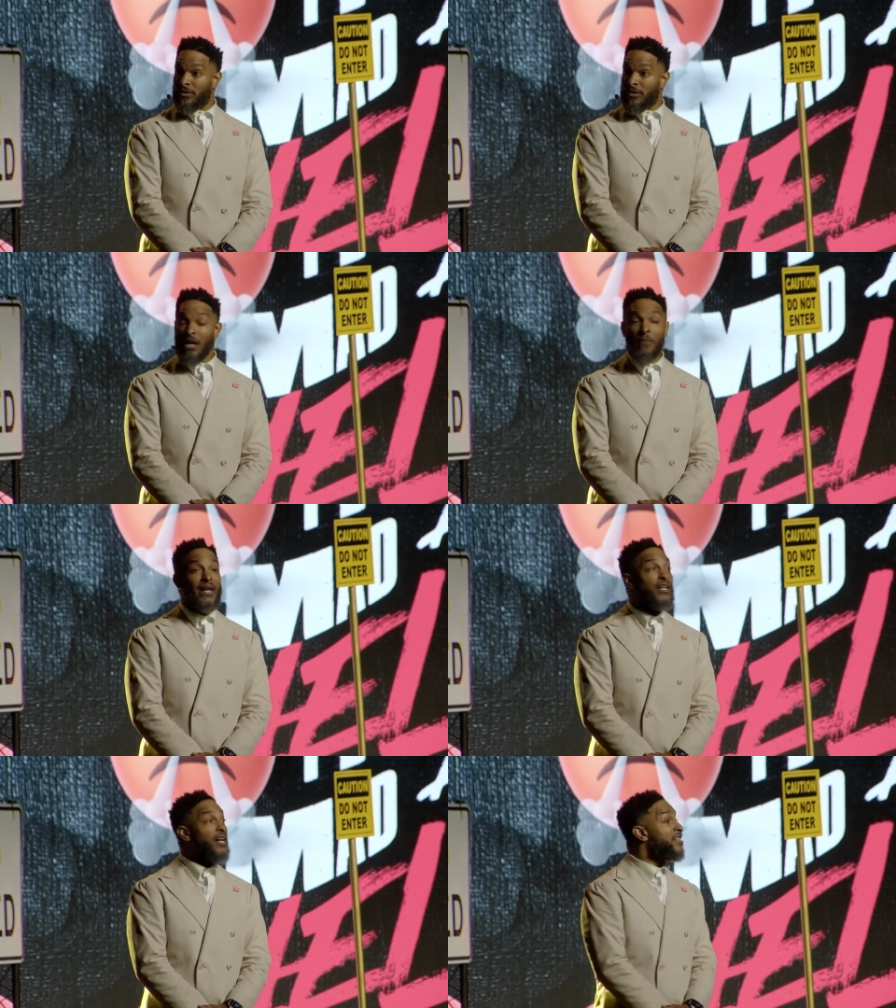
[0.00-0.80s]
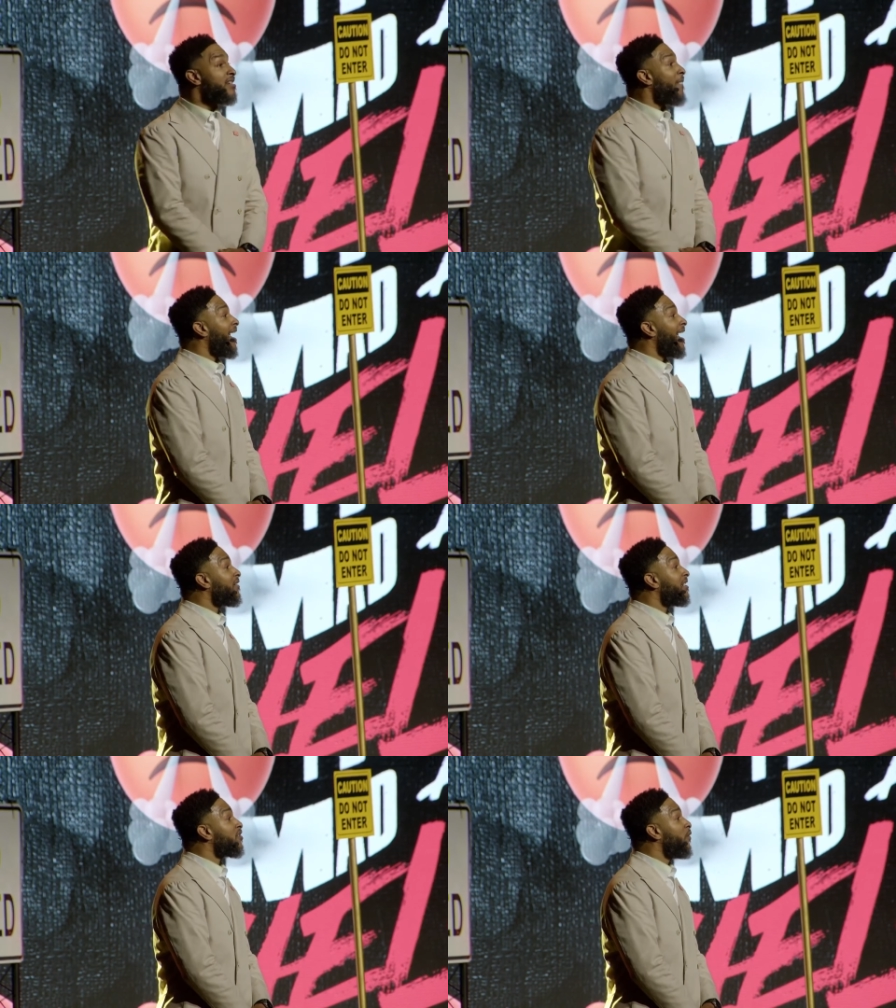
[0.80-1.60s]
Somebody cussed somebody out
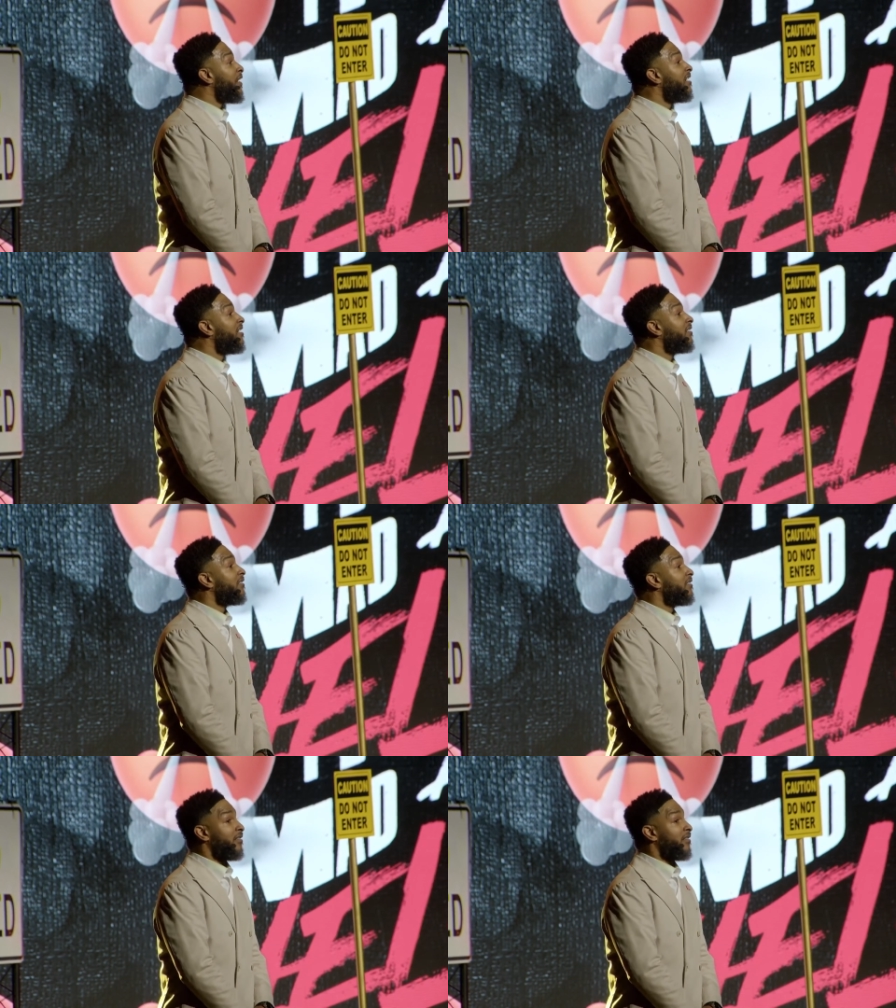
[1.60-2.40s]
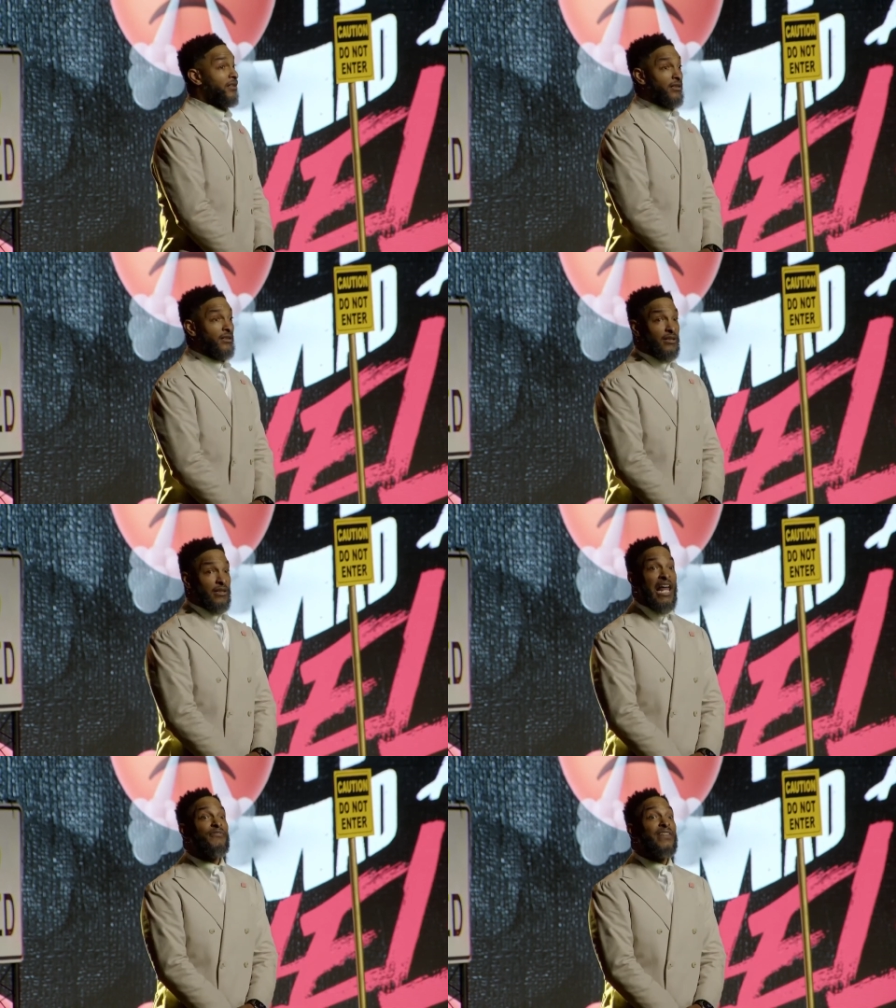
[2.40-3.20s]
this week,
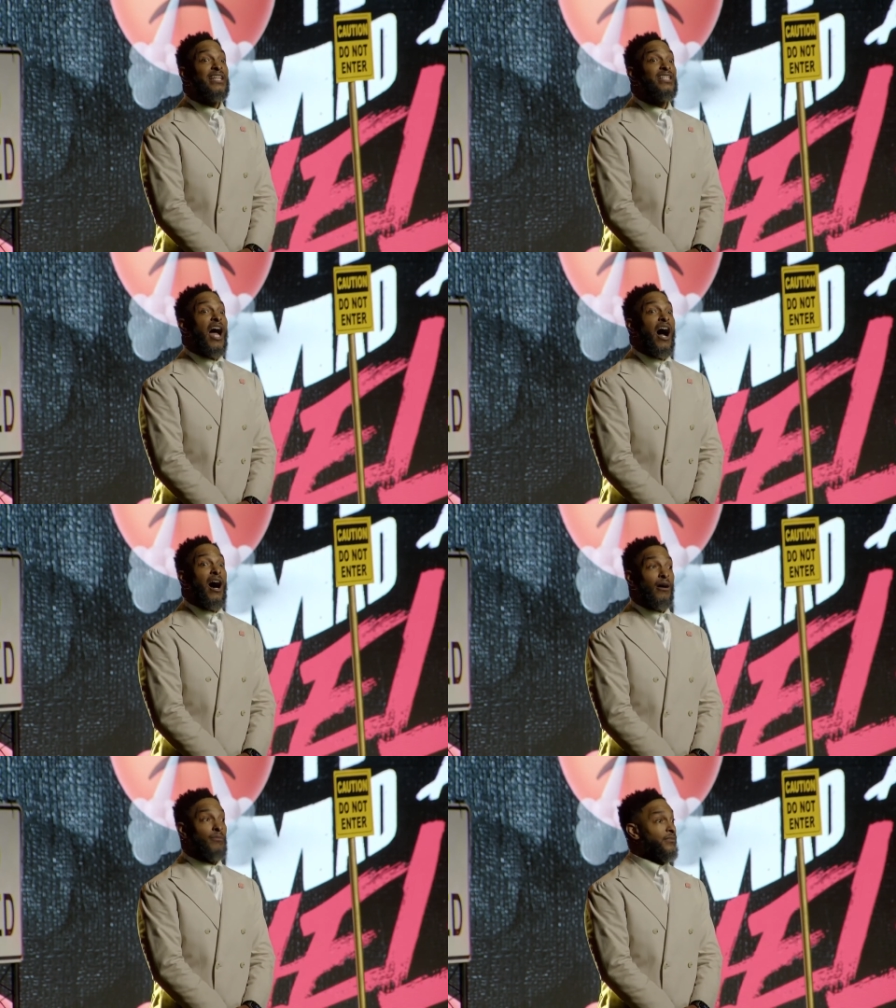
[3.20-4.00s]
left their job,